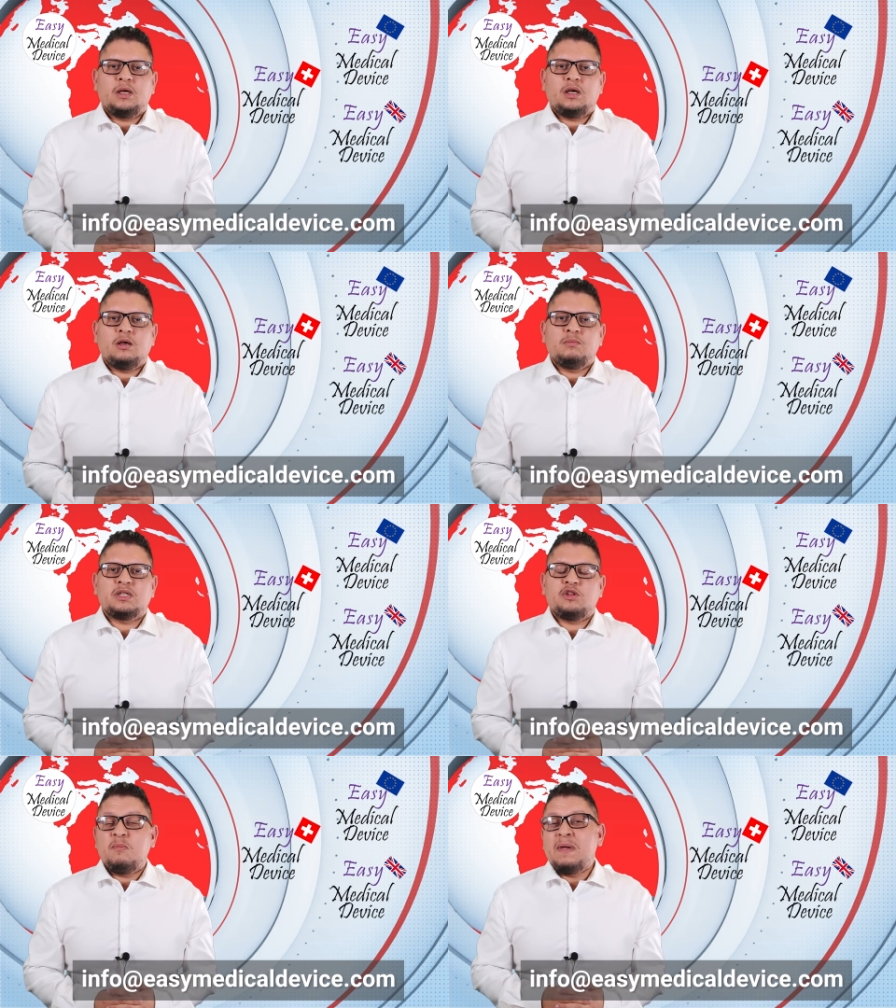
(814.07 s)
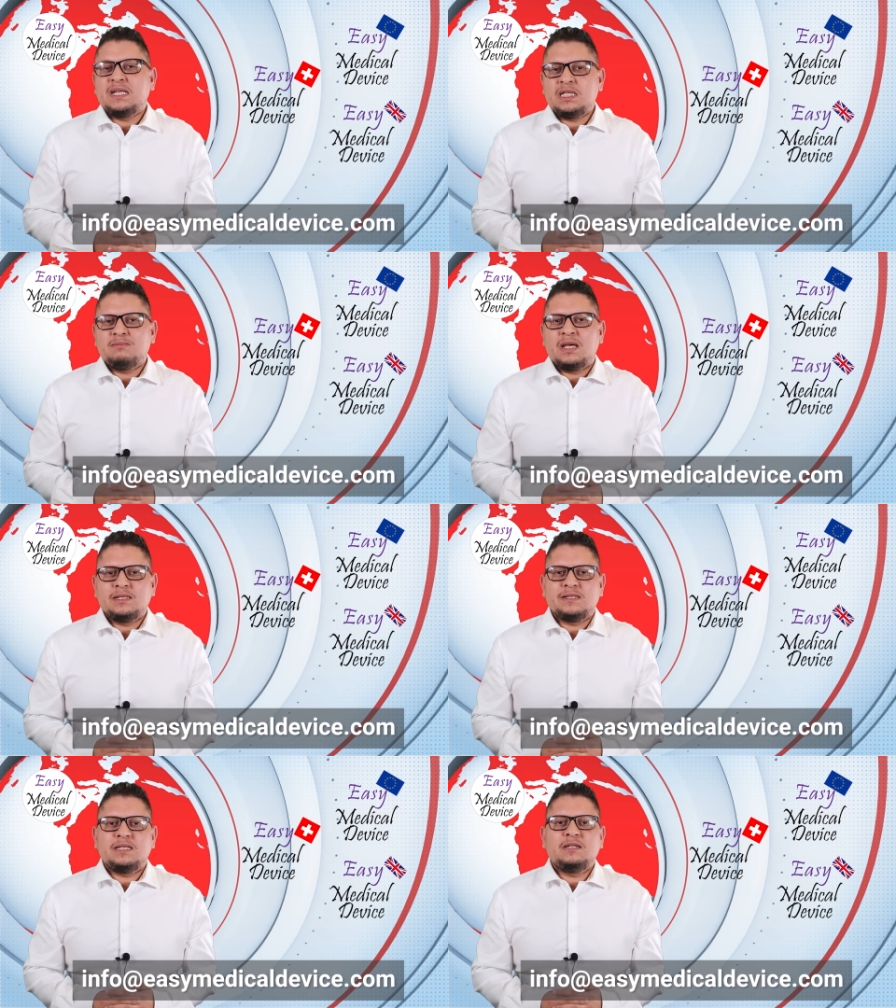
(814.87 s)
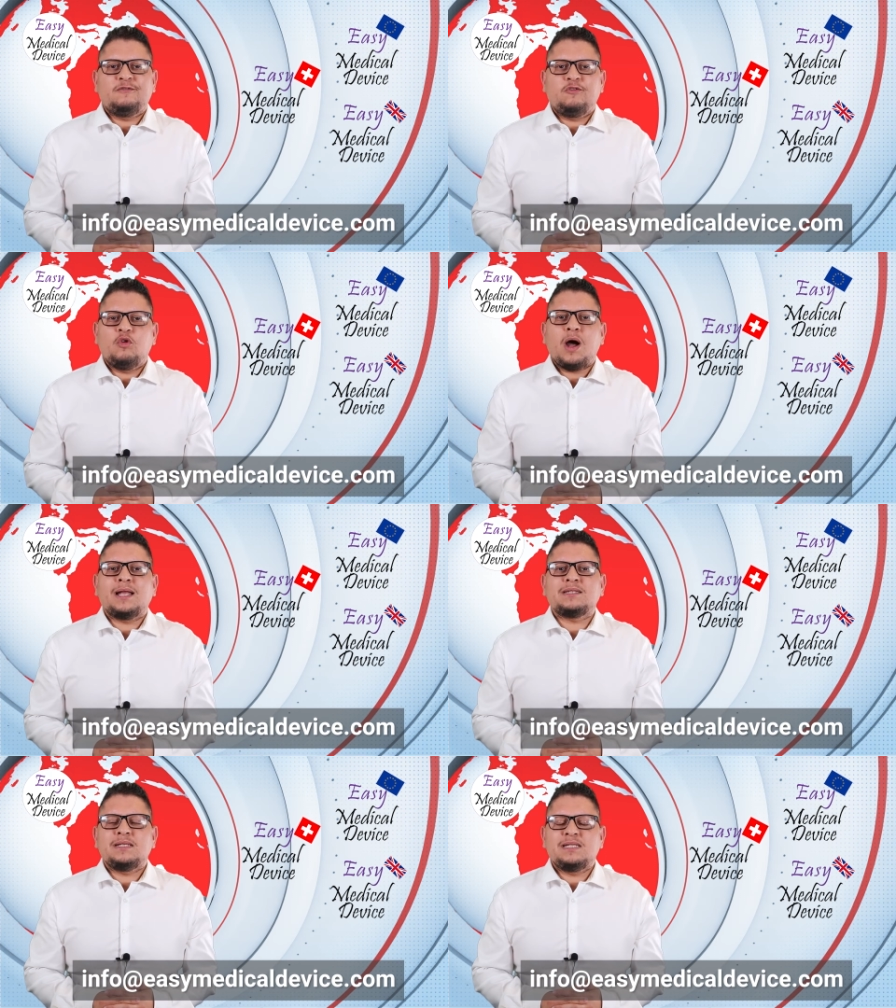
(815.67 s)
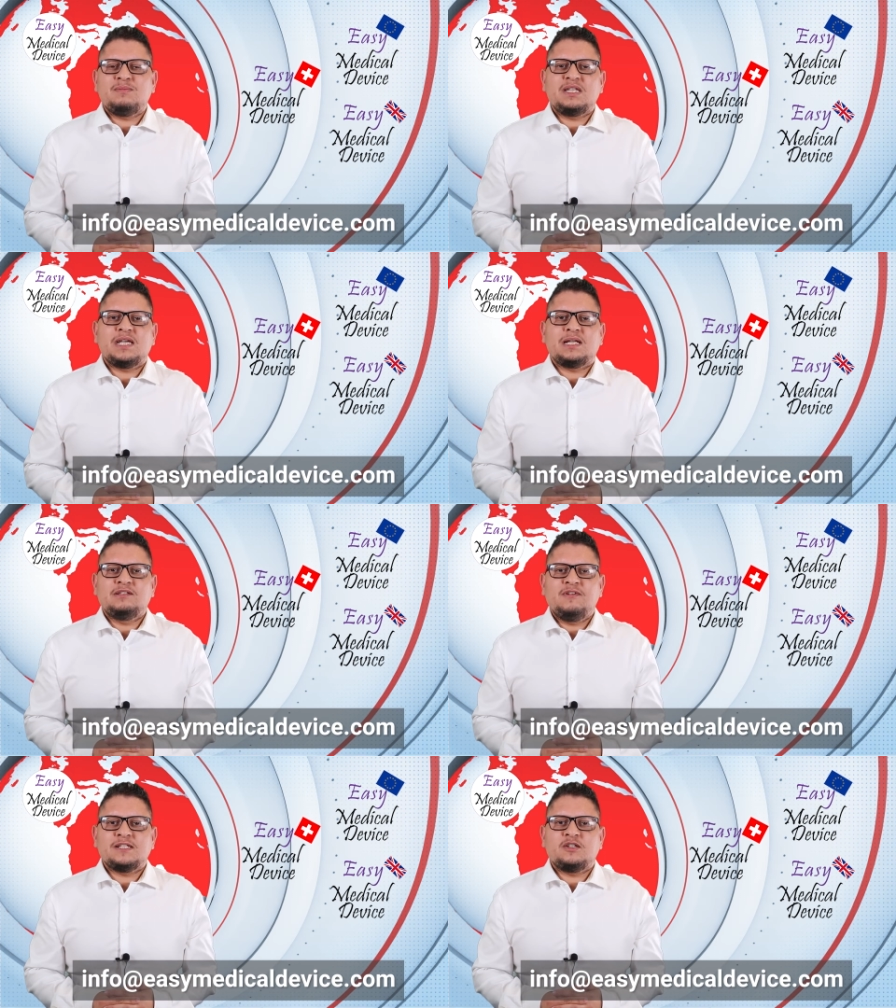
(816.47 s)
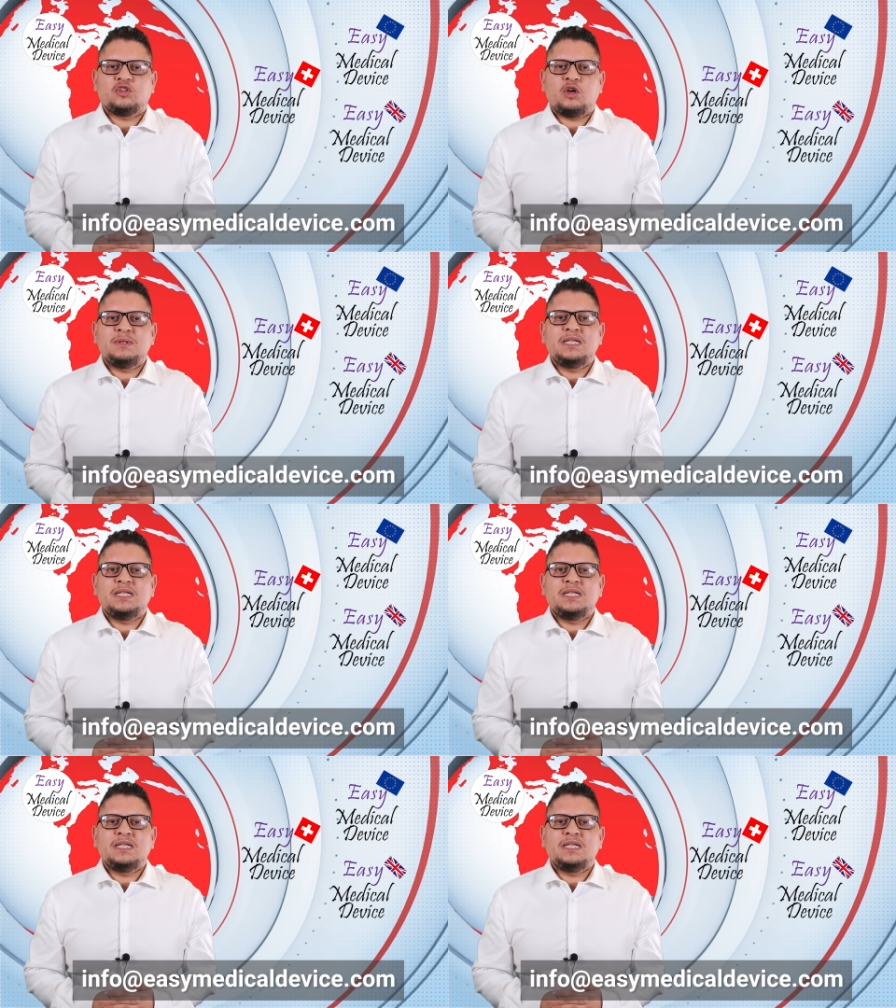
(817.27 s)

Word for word: uh, but the main email is info at easymedicaldevice.com,